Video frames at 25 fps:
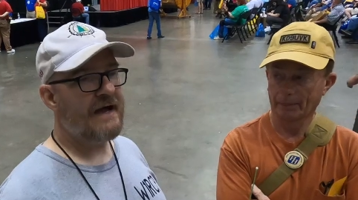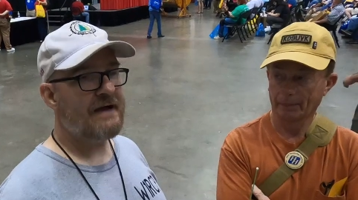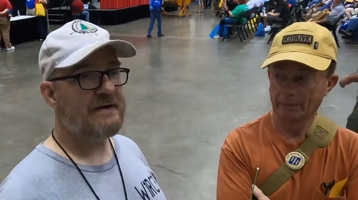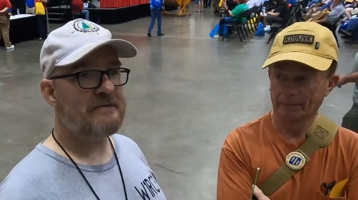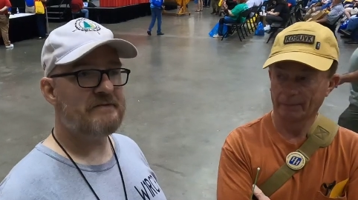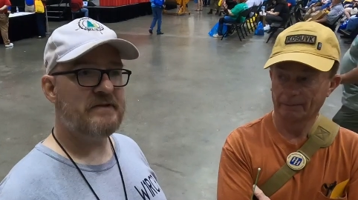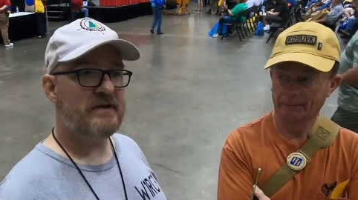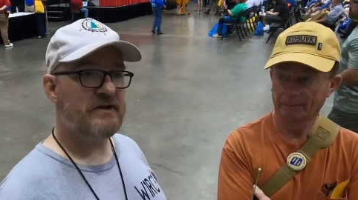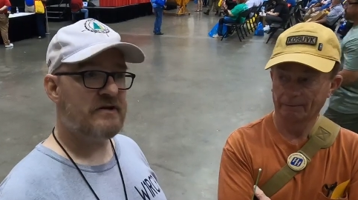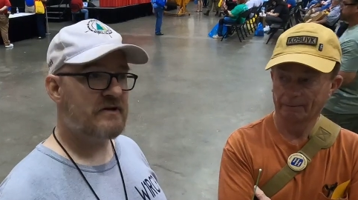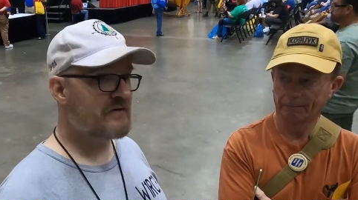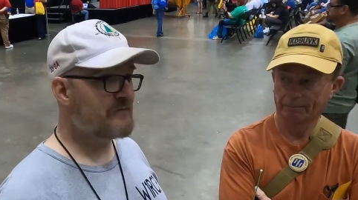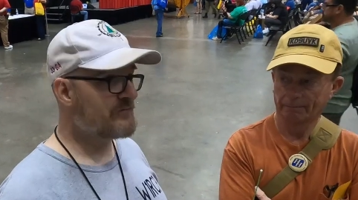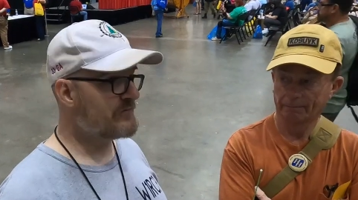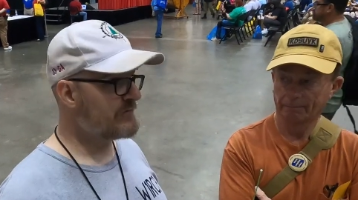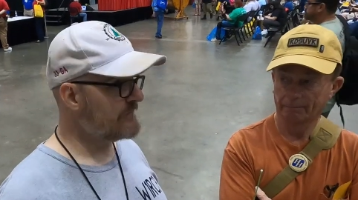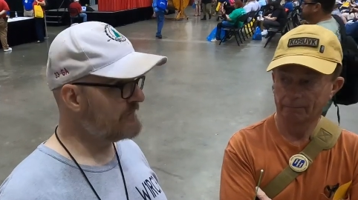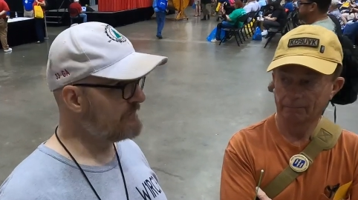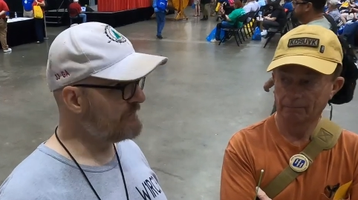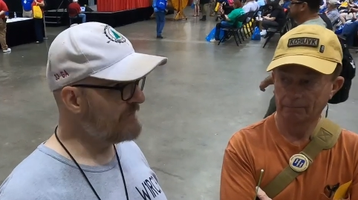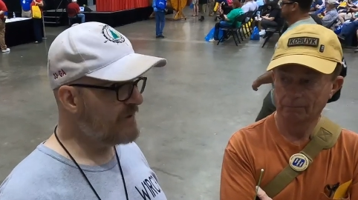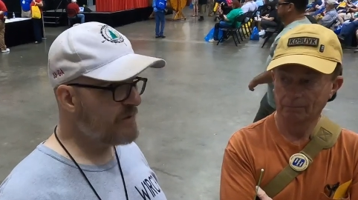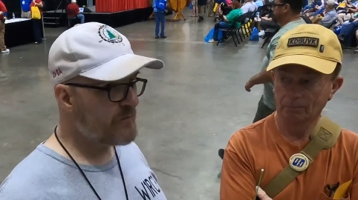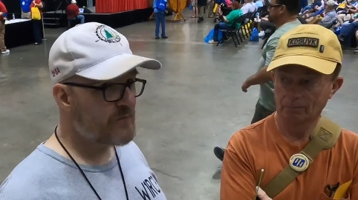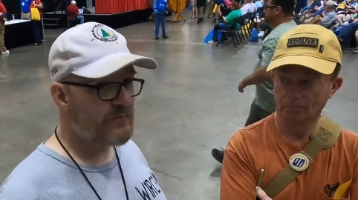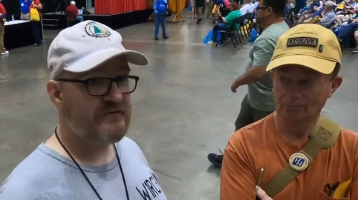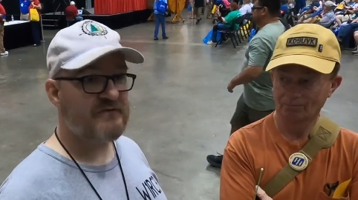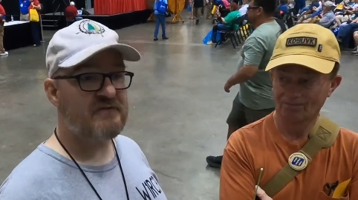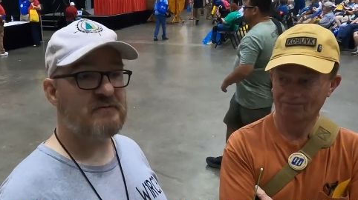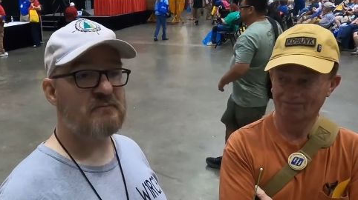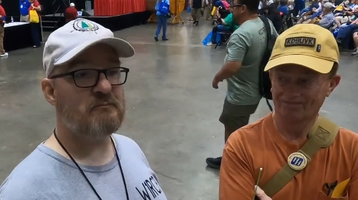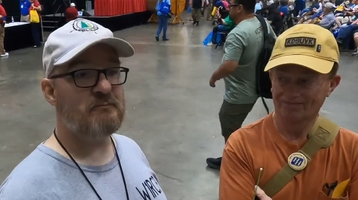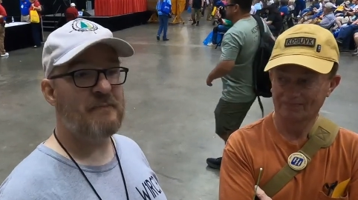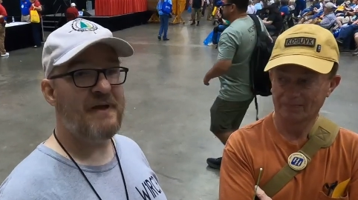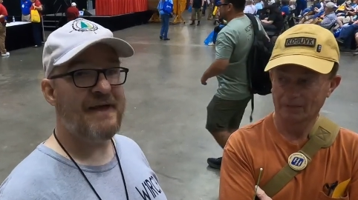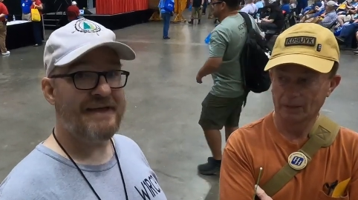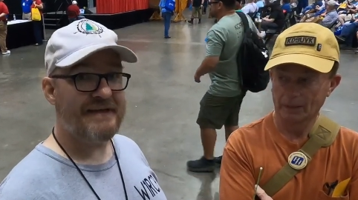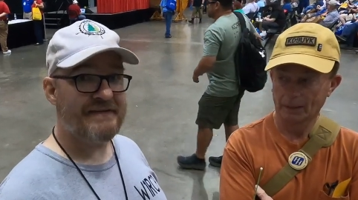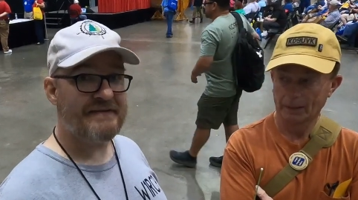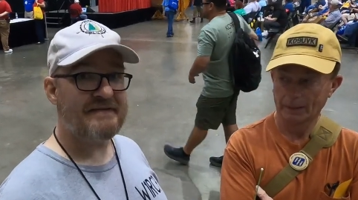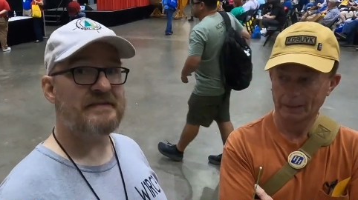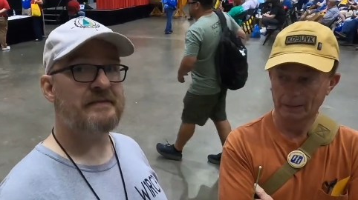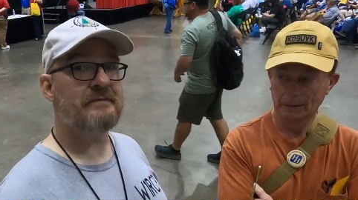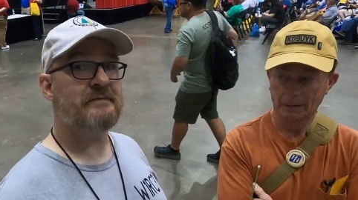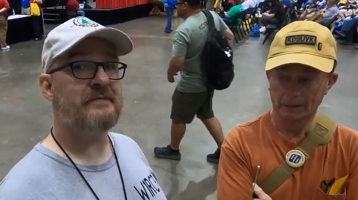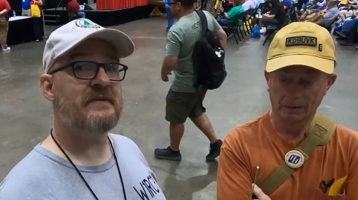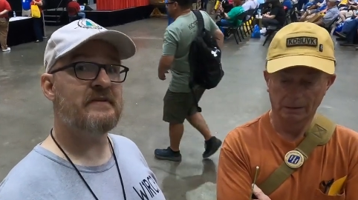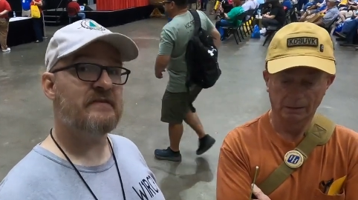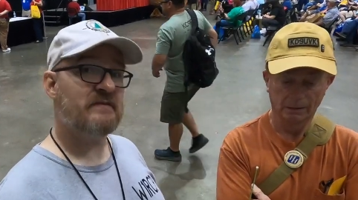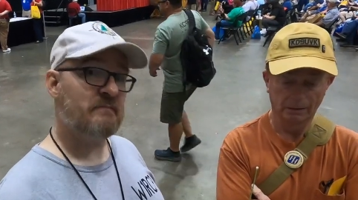Speaker 1: I have done it from both
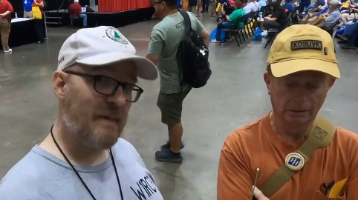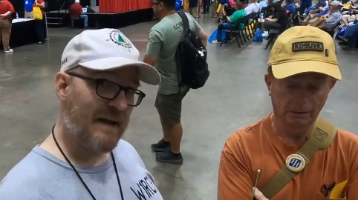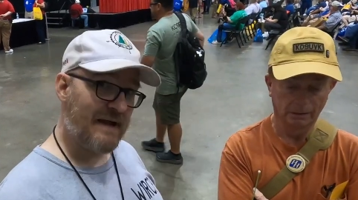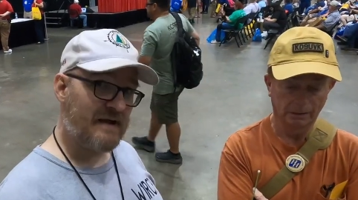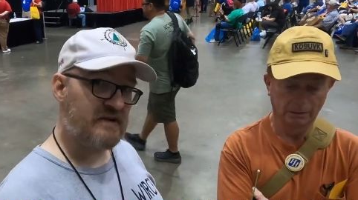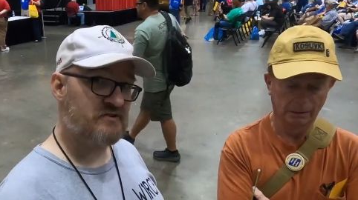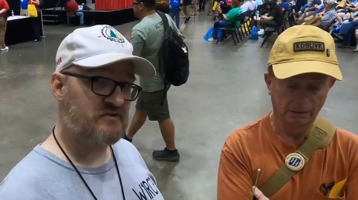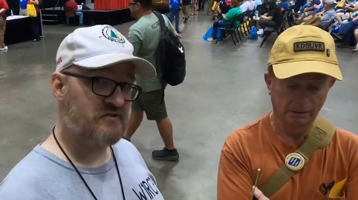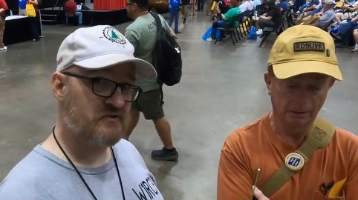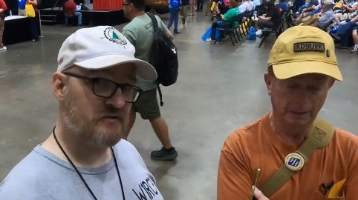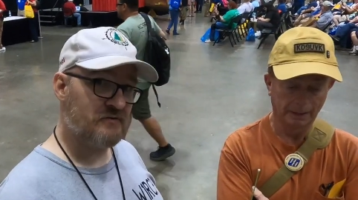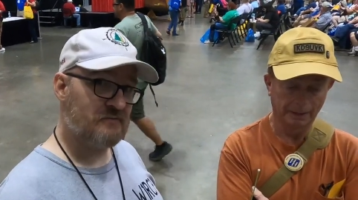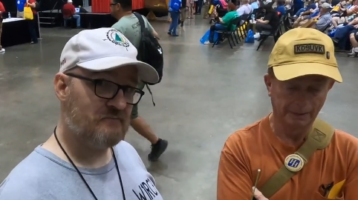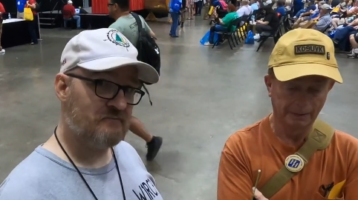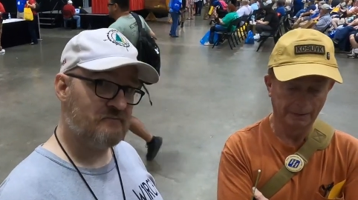ends of the spectrum.